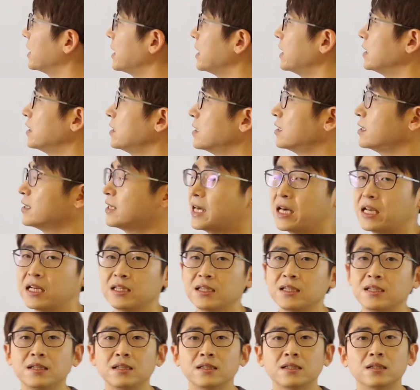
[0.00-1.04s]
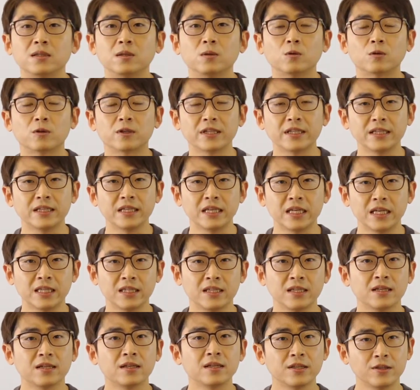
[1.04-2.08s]
in Canada or
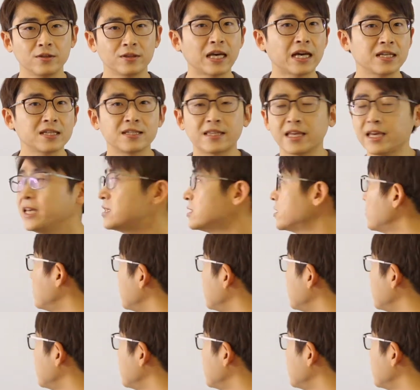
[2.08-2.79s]
in United States,